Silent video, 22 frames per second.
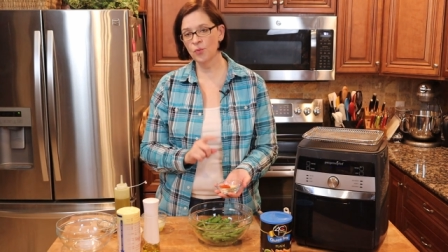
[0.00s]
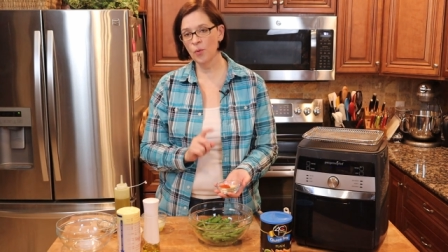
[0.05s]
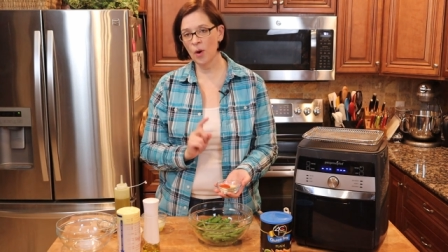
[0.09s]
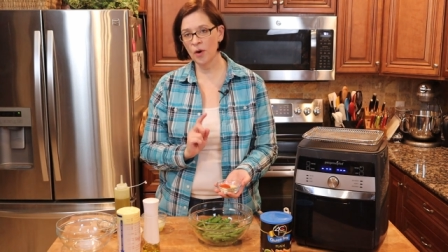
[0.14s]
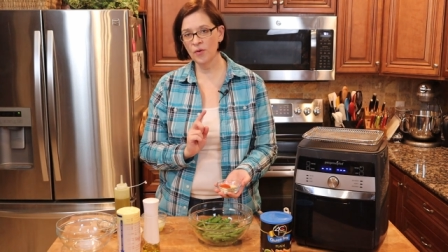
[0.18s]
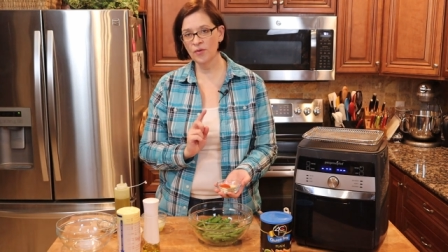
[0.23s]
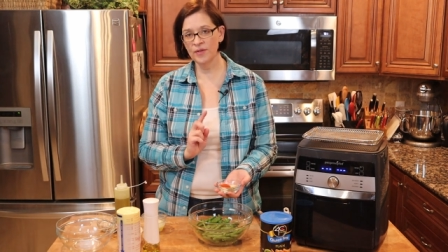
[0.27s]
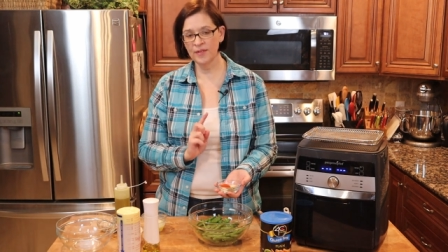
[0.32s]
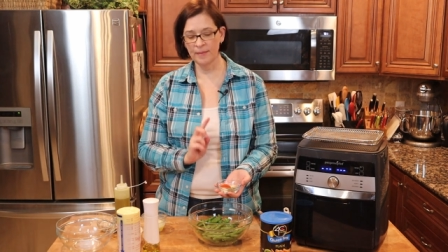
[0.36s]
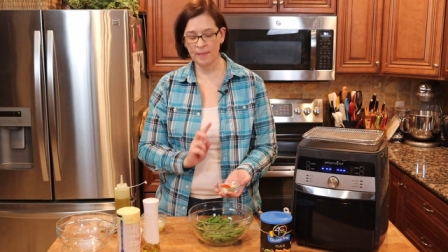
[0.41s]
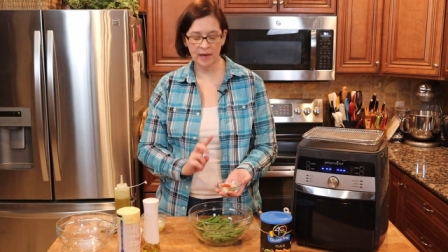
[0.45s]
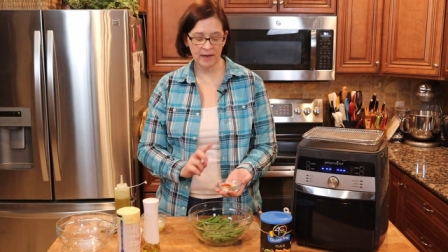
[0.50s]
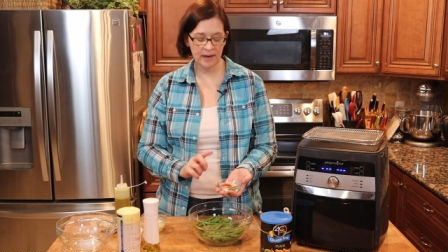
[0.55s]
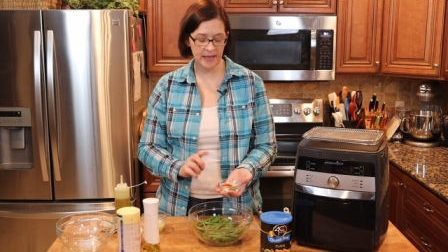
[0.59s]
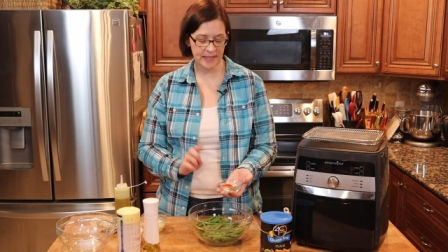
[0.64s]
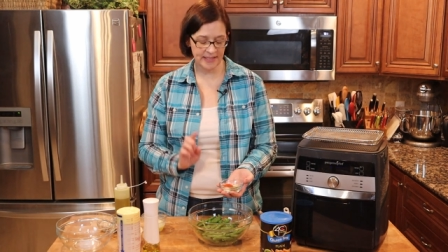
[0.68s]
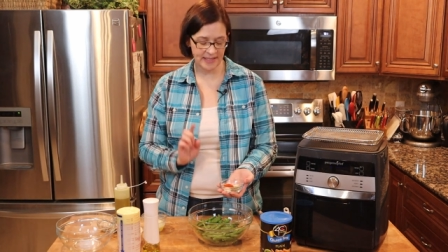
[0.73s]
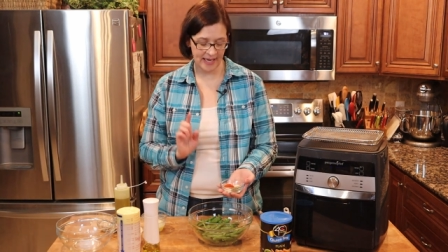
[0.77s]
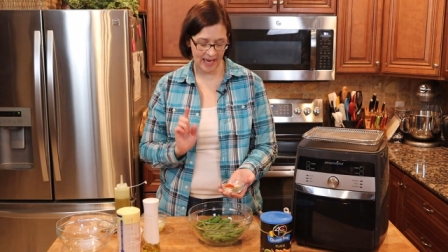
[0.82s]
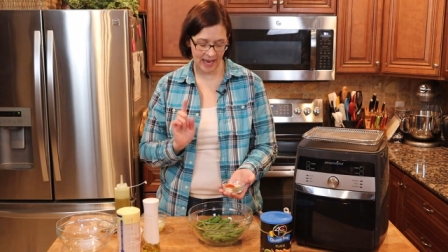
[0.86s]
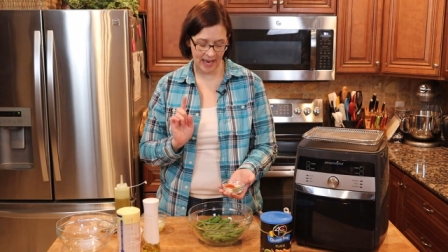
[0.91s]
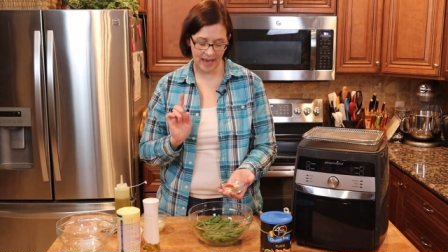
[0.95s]
rosemary,
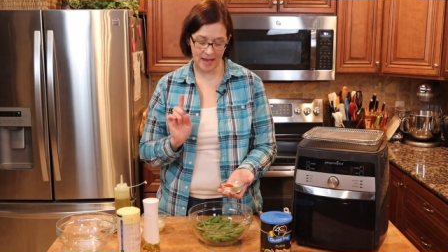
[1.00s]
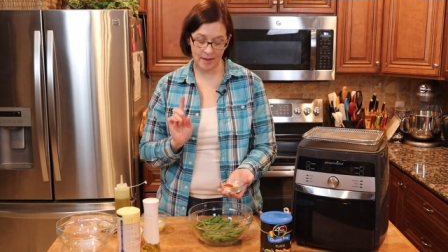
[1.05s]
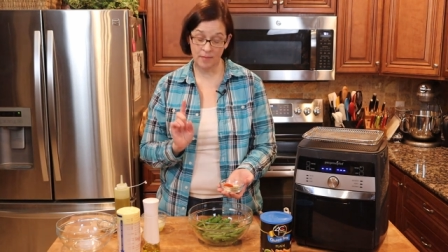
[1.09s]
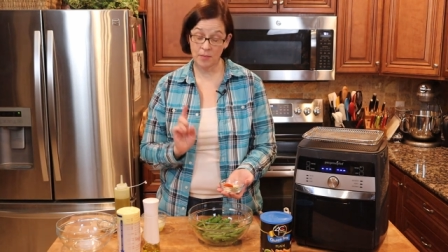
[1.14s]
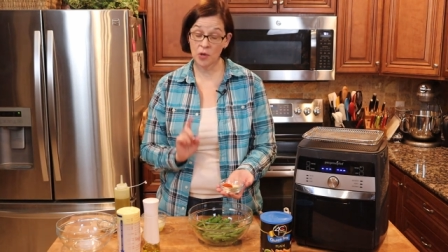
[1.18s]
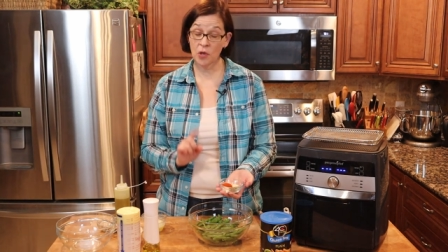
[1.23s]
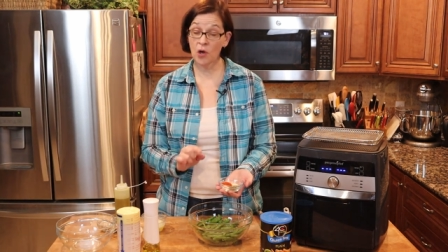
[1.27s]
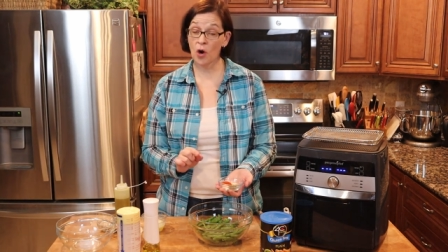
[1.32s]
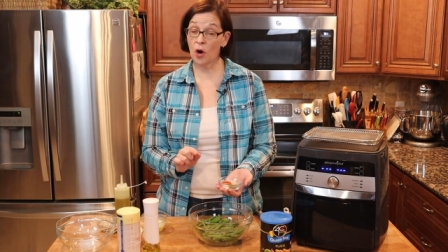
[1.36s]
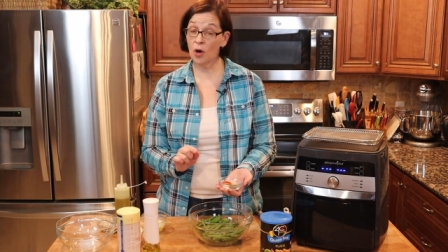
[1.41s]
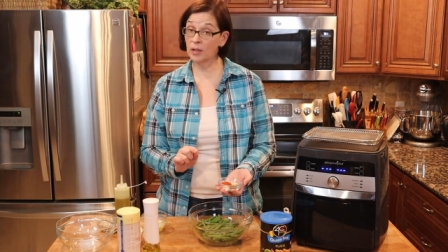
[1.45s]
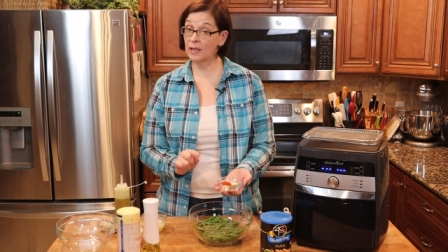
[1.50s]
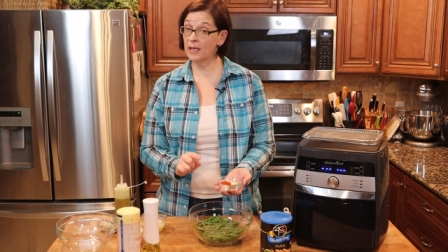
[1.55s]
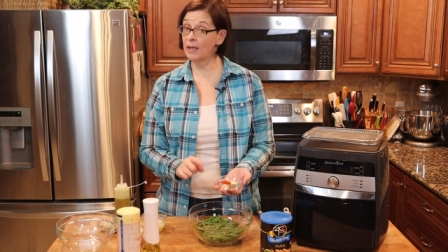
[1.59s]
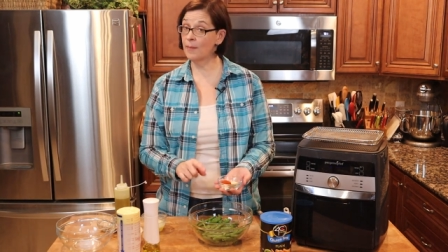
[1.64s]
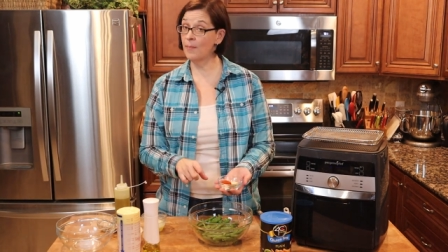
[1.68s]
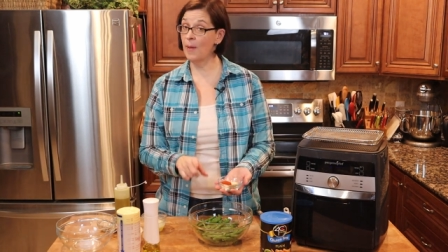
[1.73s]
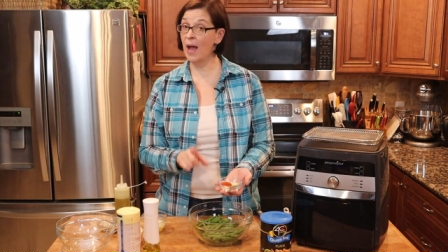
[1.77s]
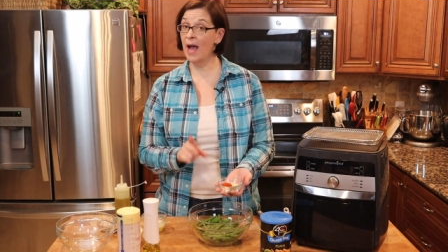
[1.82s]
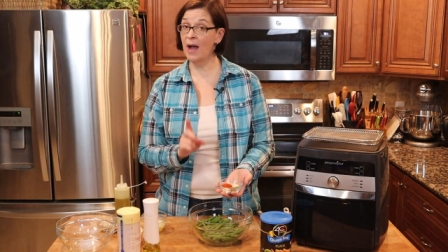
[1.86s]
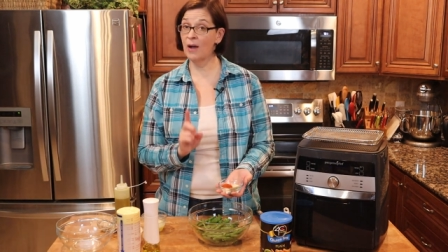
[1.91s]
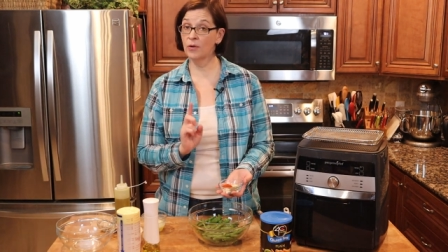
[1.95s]
thyme, garlic
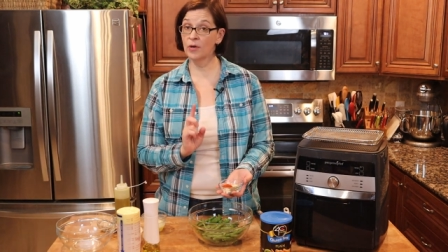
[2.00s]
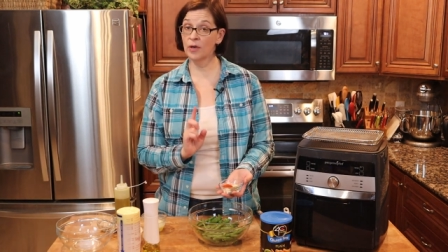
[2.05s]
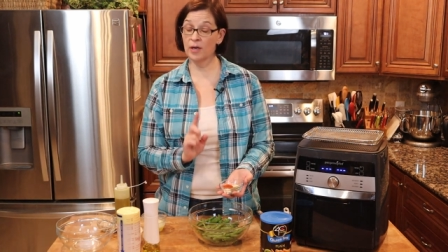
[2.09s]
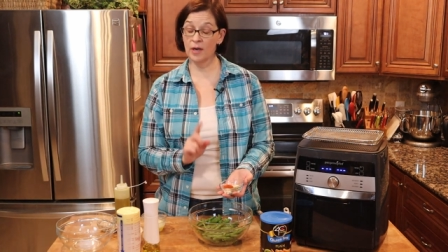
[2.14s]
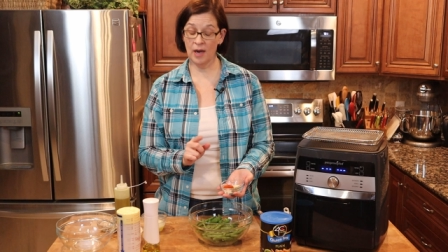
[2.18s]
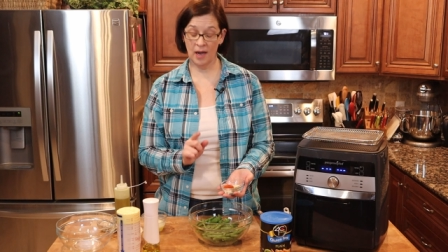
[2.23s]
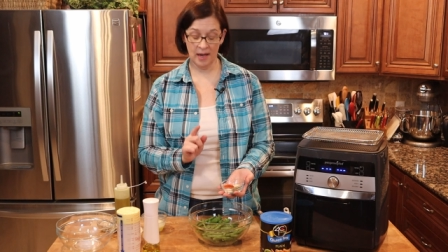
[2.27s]
powder,